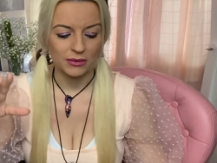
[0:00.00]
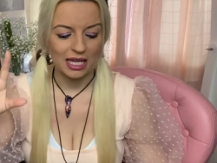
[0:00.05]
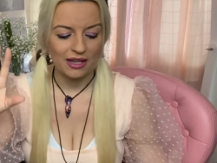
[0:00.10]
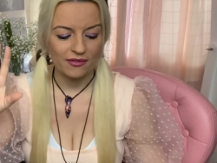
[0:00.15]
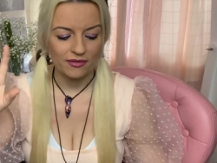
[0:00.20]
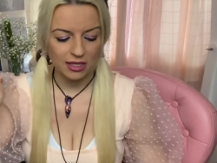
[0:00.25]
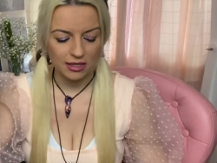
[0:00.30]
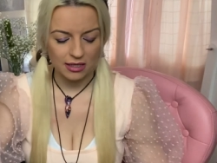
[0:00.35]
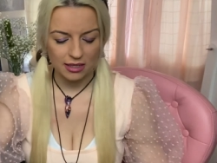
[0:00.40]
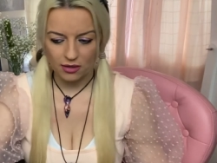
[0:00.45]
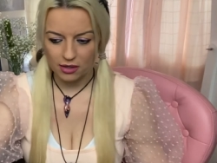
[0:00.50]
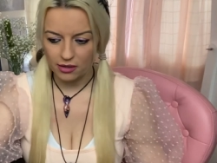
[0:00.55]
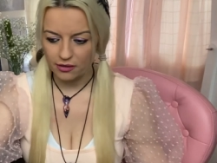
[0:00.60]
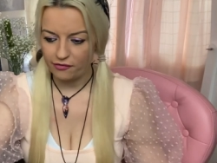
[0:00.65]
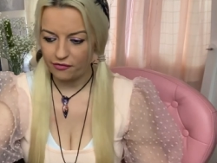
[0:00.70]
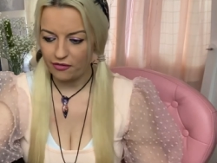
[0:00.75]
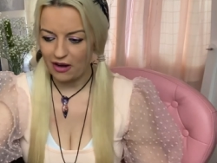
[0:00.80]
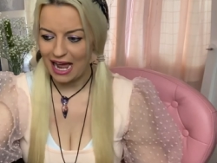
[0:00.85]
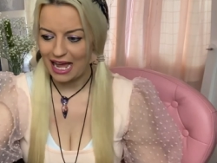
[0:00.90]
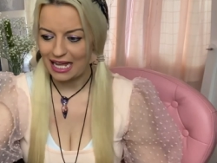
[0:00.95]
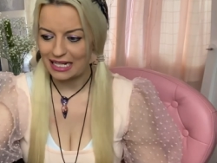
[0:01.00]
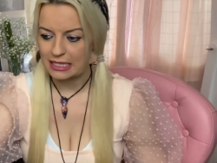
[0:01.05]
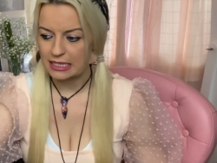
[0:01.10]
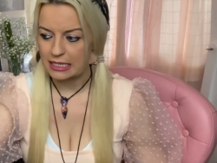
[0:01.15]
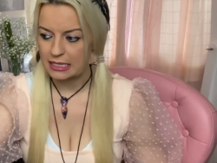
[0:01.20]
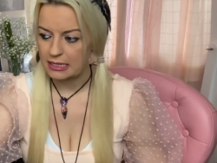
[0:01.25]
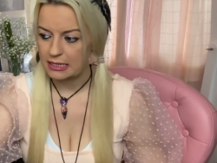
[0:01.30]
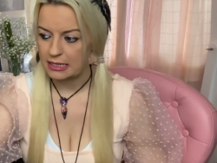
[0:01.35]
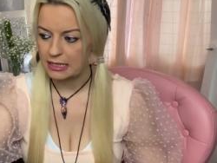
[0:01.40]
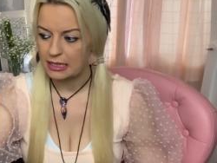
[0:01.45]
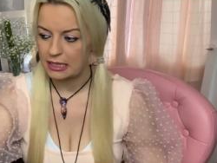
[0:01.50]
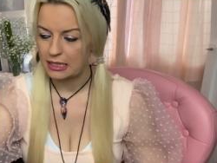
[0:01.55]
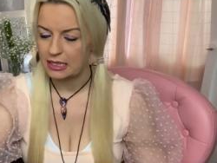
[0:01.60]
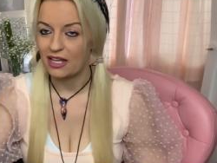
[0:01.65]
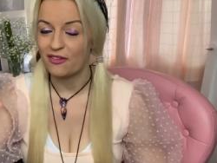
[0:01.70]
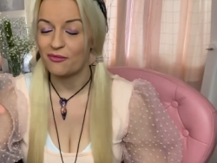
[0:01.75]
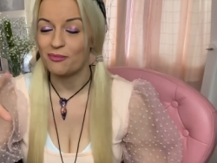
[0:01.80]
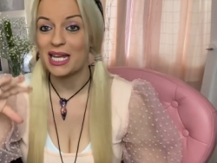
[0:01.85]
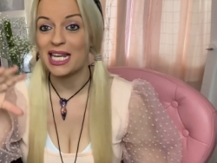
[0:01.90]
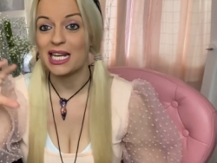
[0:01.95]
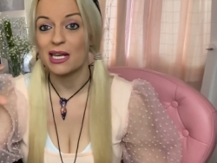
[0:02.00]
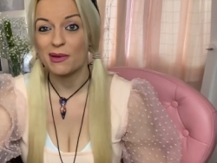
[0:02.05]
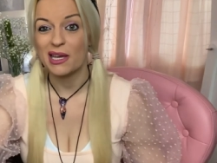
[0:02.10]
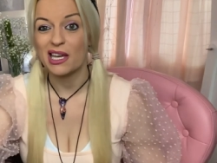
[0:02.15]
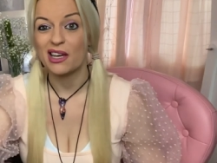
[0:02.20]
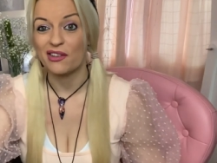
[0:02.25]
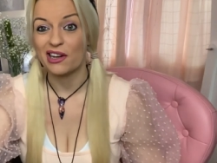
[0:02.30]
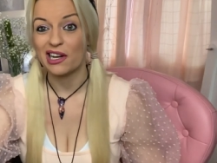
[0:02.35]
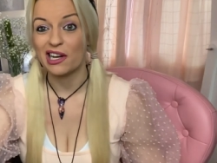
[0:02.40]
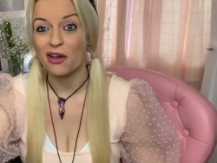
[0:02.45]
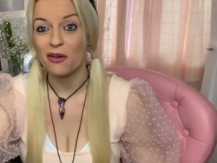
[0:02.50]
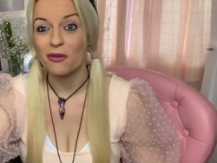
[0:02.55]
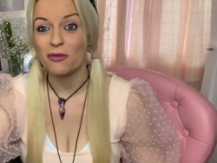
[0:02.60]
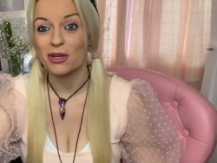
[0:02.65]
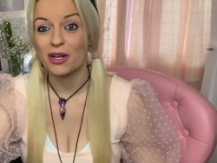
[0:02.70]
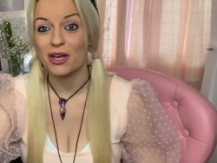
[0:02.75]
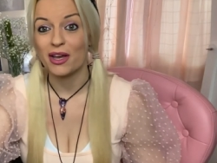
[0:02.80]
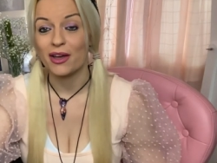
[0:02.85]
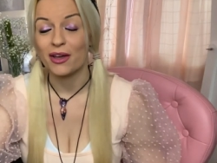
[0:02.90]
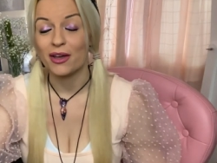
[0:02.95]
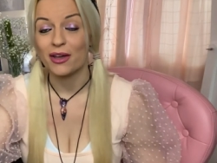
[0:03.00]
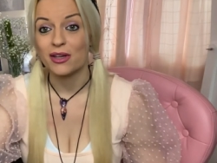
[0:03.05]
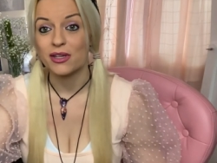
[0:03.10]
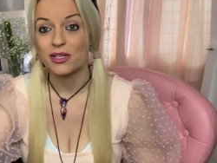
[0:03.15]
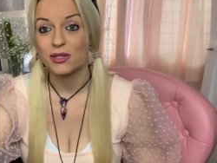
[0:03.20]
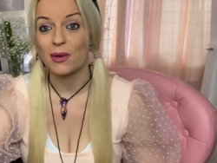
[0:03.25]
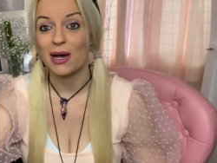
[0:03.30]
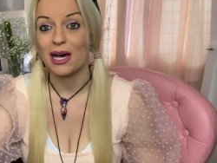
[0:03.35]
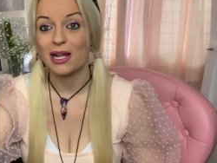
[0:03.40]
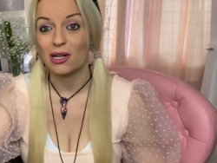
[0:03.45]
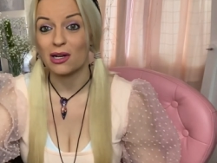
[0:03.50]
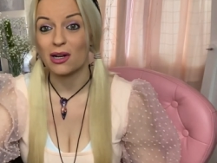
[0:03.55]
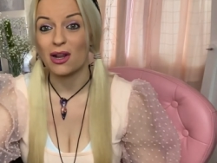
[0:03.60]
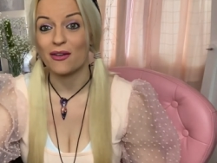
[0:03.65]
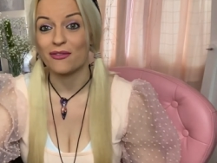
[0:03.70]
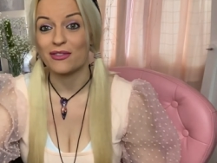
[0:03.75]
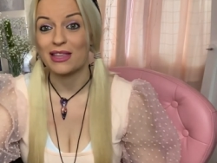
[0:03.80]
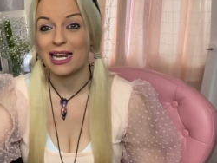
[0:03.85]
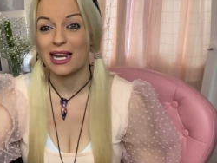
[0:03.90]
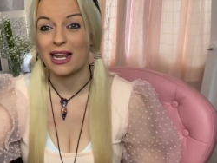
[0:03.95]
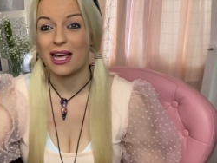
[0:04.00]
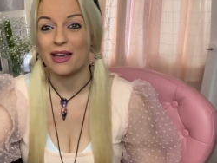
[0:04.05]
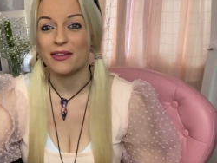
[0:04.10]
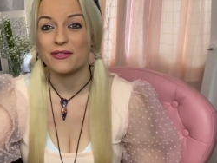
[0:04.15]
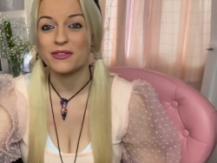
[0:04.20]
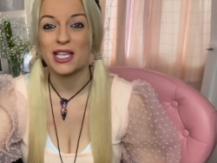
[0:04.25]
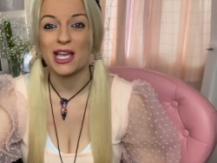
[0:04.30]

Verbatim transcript: even though they've got friends, they've been a bit of a loner as well a lot of their life.